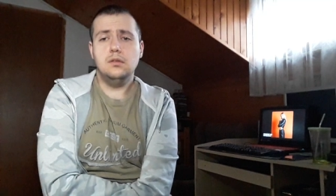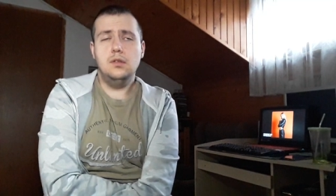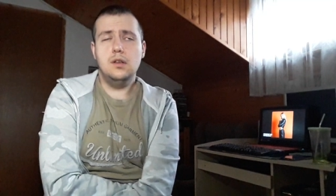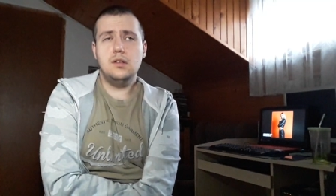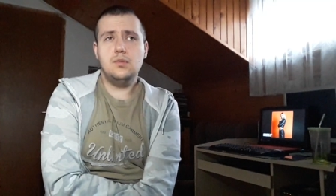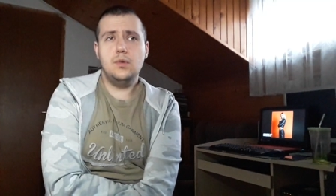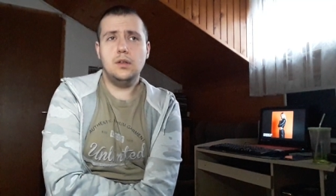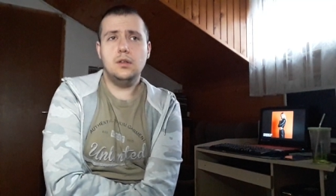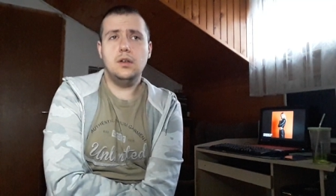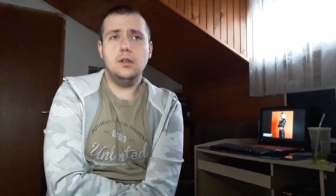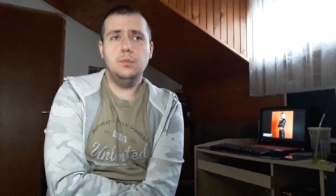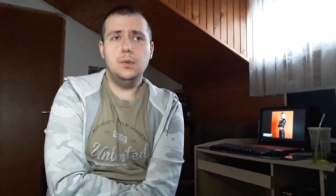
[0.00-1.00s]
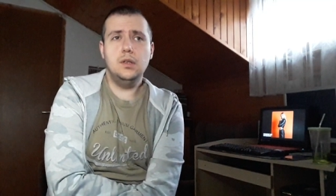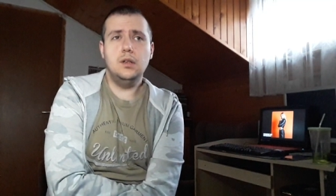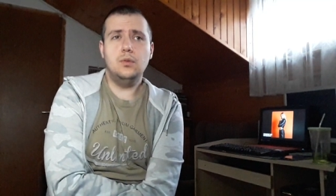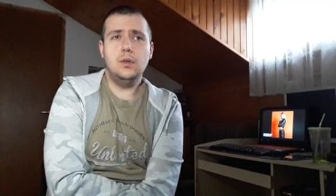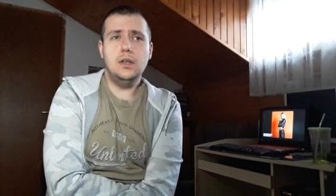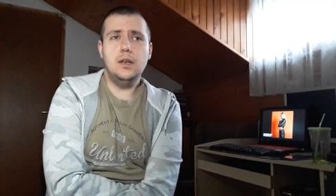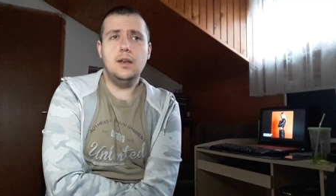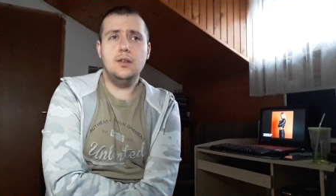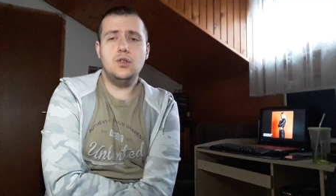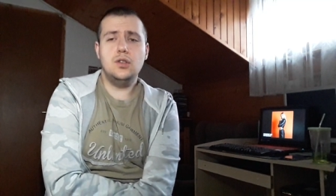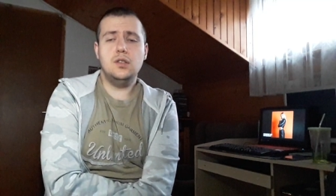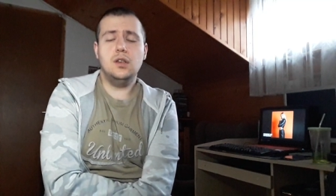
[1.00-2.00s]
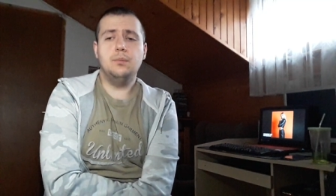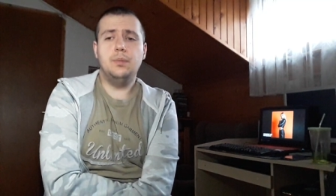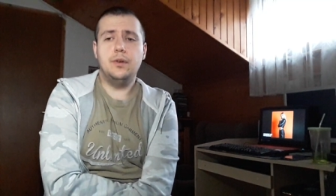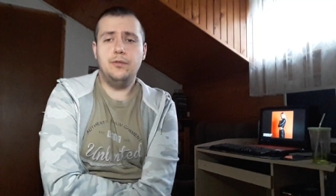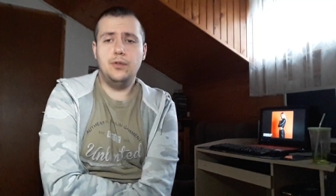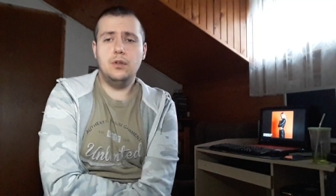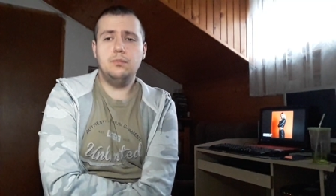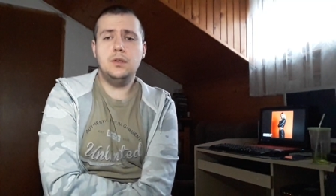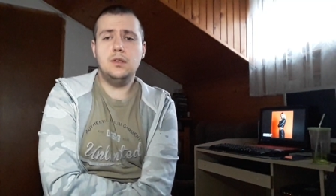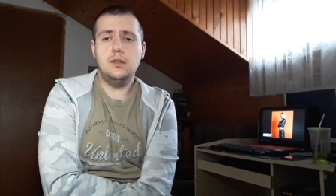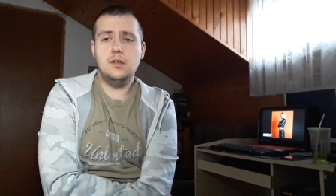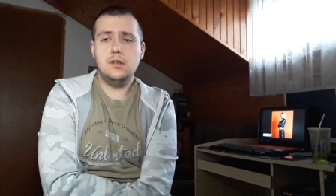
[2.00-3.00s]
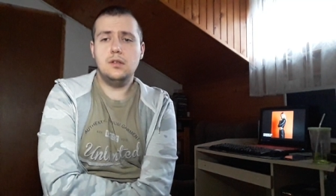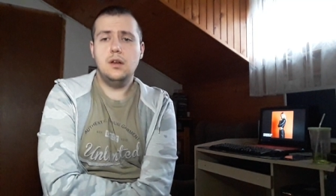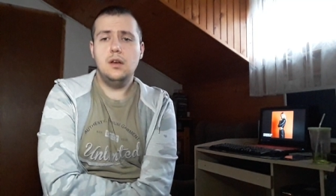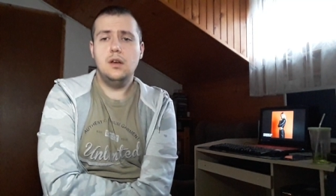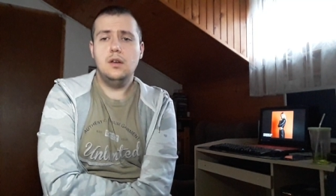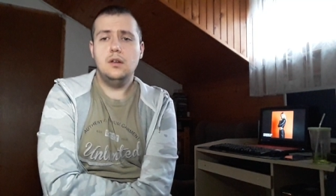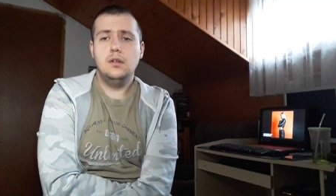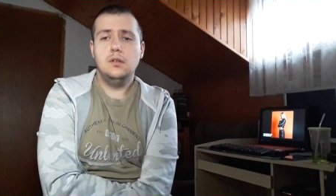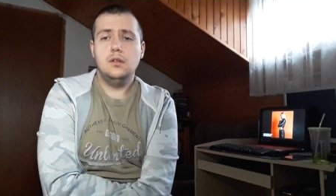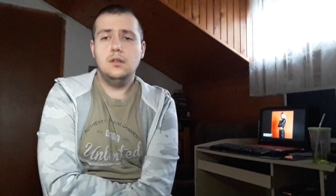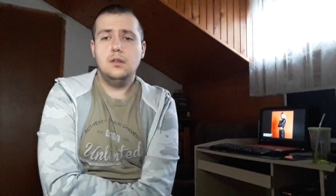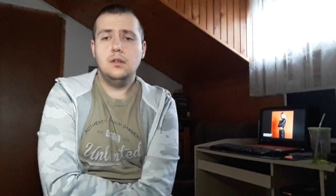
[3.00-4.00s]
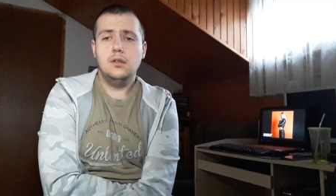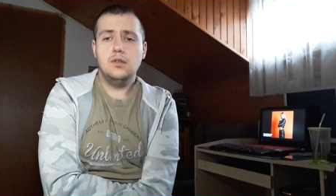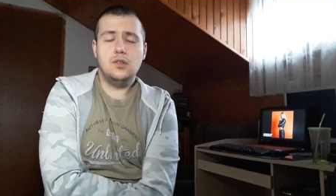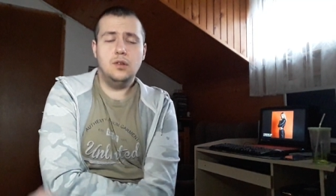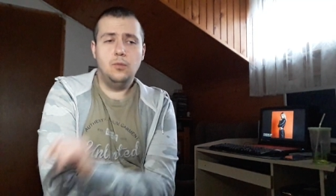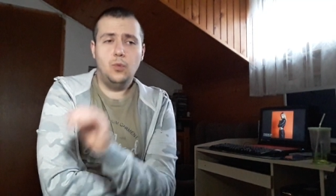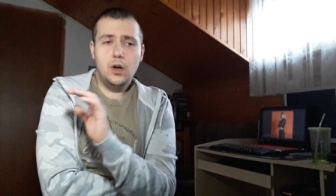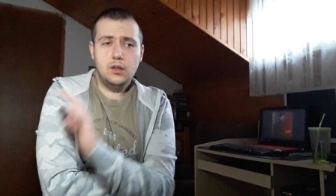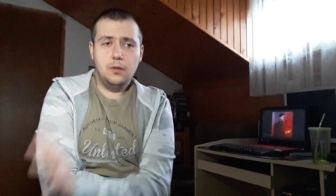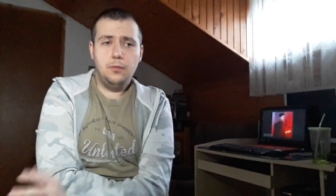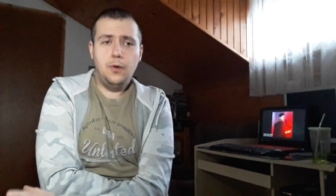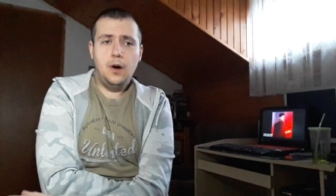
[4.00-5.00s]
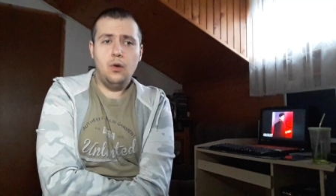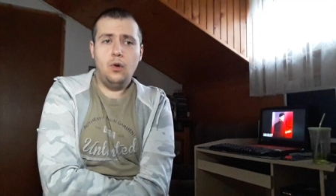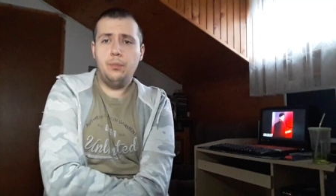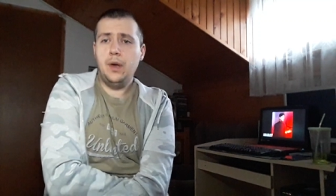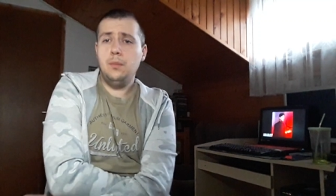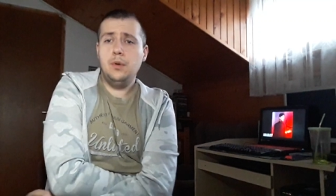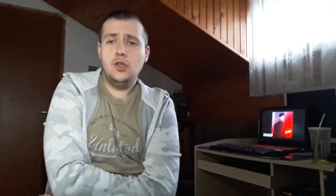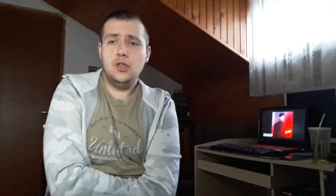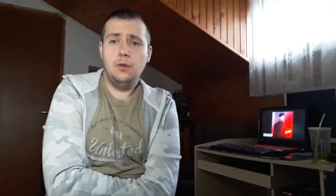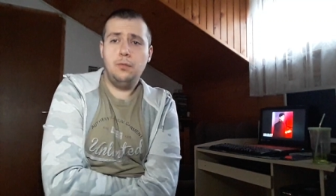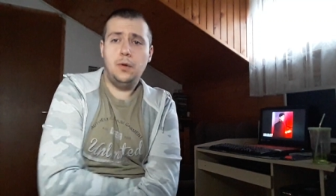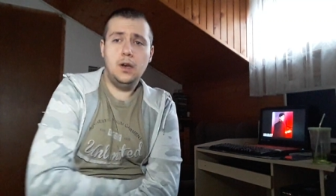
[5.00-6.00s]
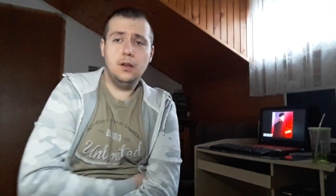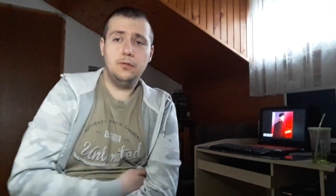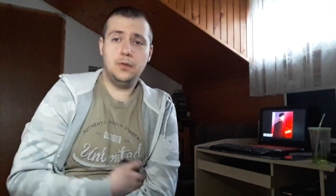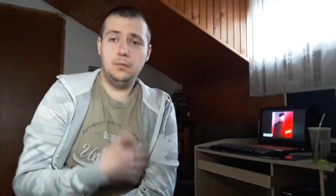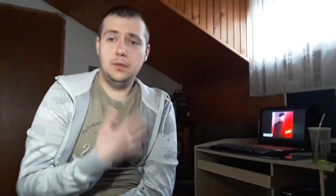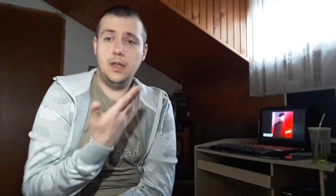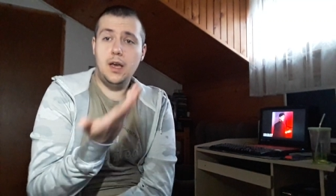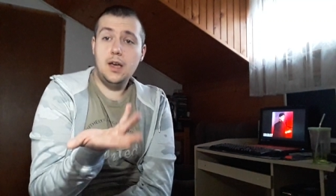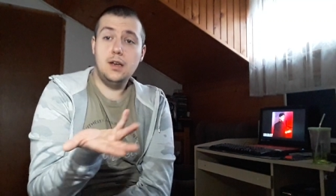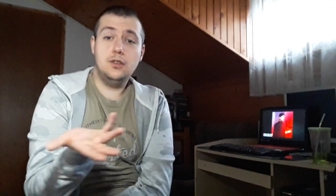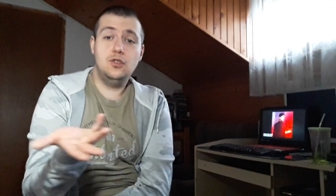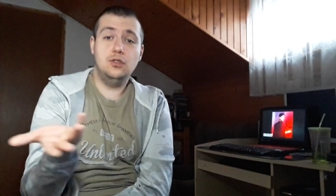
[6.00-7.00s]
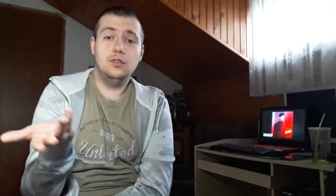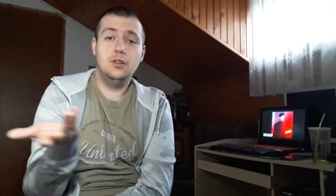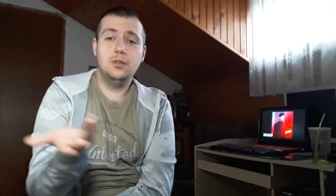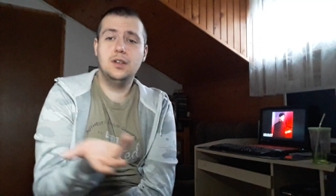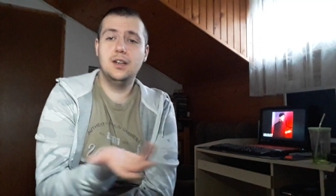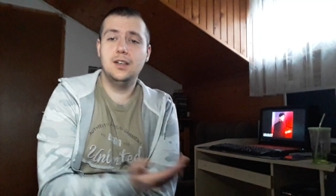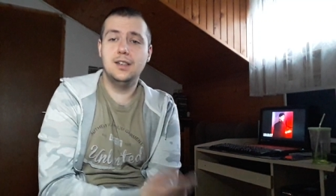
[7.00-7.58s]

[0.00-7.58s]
This one can be a really interesting performance. Some waterfall, or maybe she falling from an edge, you know.